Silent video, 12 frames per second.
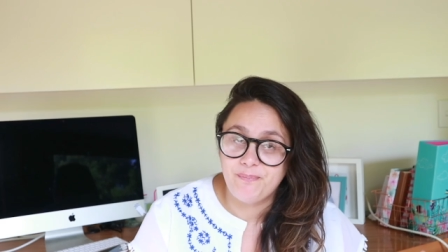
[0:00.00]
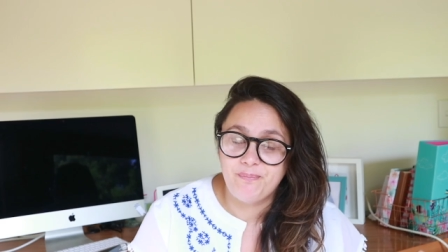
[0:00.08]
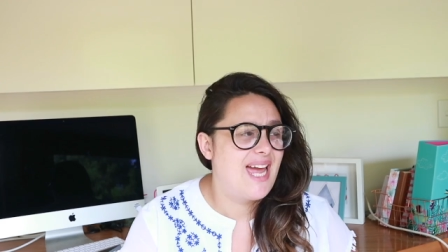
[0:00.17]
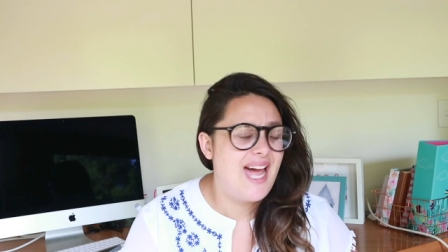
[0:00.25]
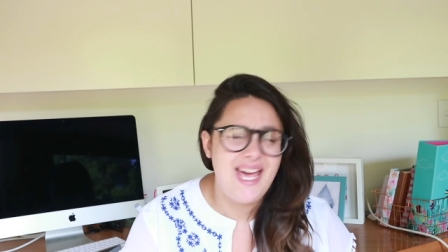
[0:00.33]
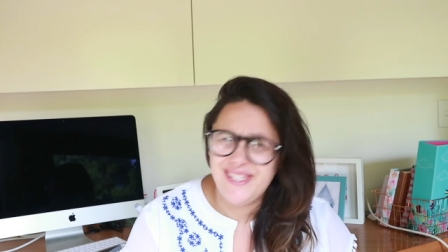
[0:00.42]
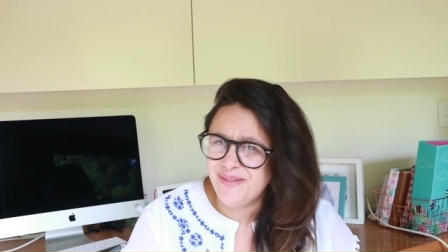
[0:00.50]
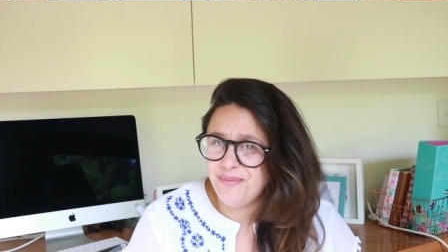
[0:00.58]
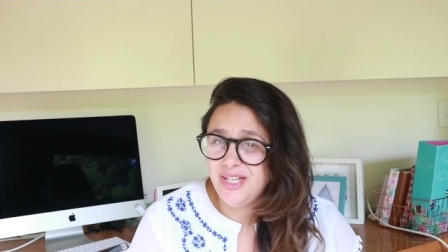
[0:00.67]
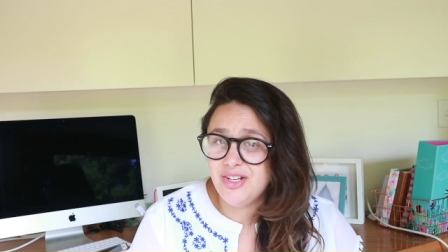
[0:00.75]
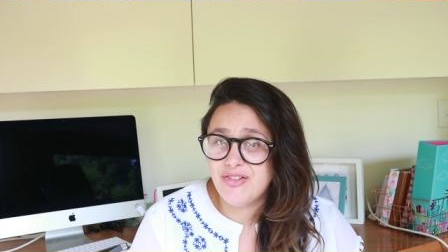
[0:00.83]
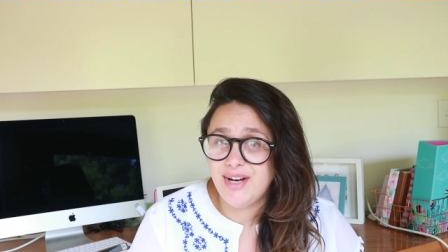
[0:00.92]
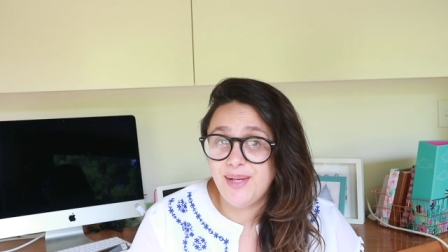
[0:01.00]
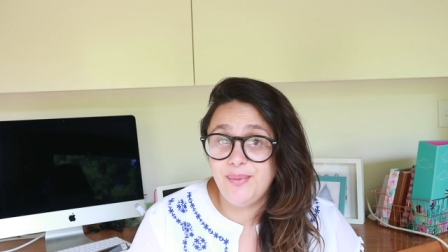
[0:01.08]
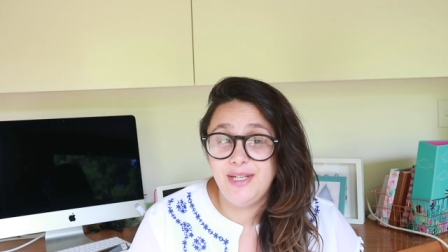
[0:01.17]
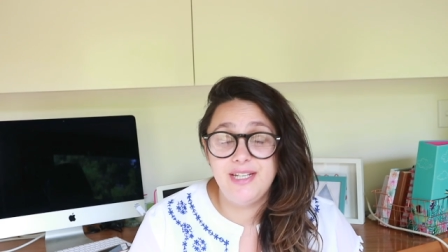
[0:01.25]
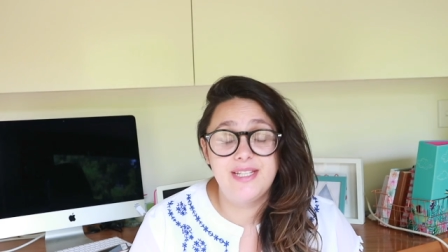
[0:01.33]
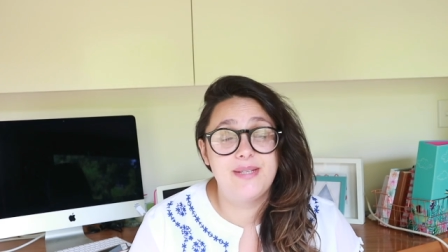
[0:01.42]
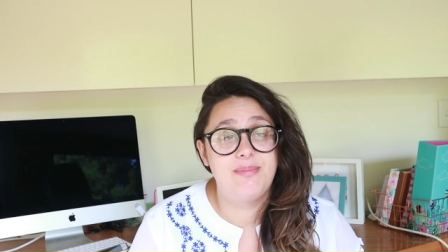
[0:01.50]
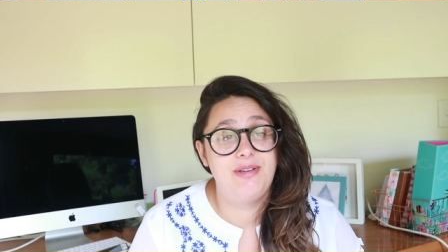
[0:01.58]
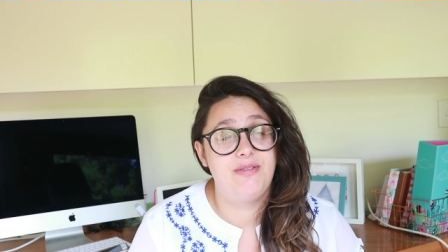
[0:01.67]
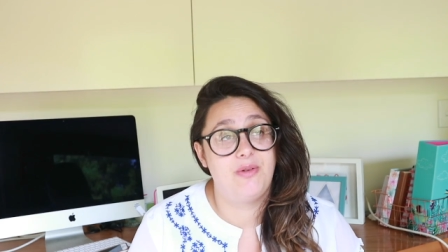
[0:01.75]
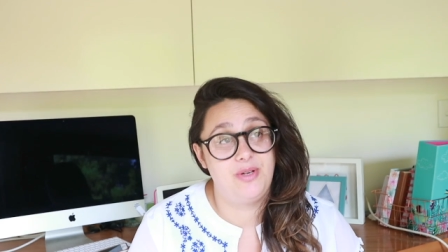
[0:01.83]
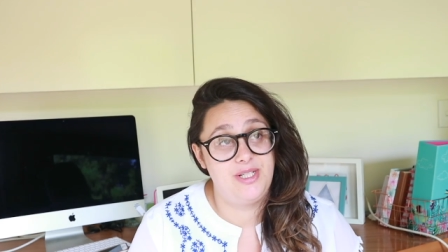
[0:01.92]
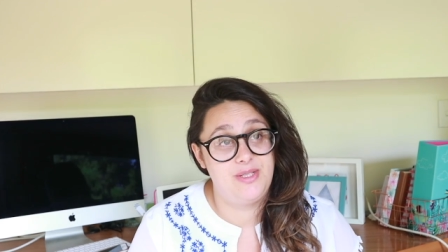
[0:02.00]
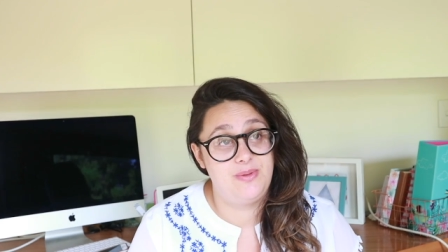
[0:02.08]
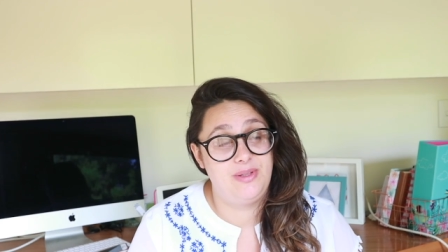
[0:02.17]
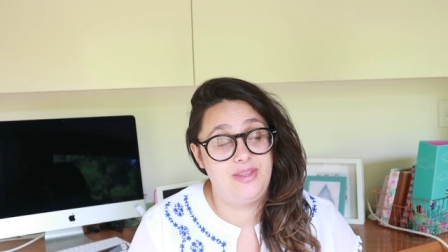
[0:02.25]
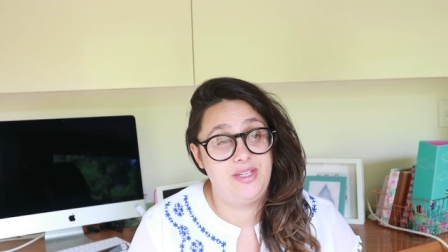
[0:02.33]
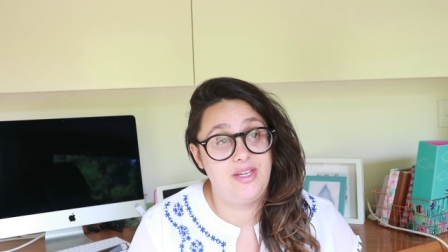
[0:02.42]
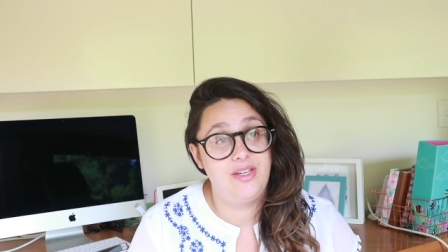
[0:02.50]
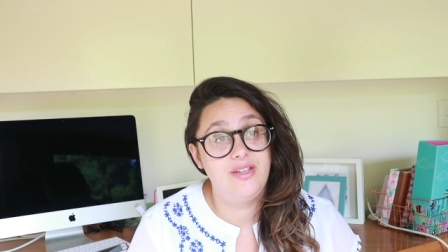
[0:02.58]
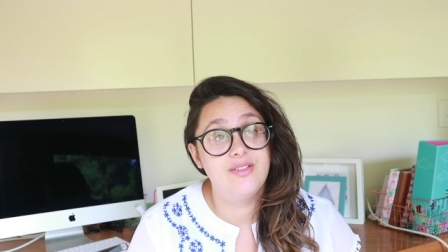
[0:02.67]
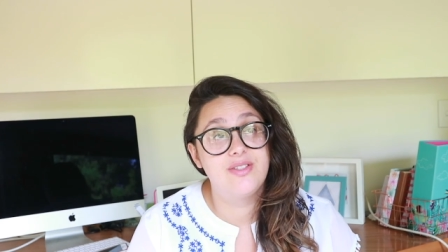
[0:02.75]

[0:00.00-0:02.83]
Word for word: It hasn't been a great week, to be honest with you.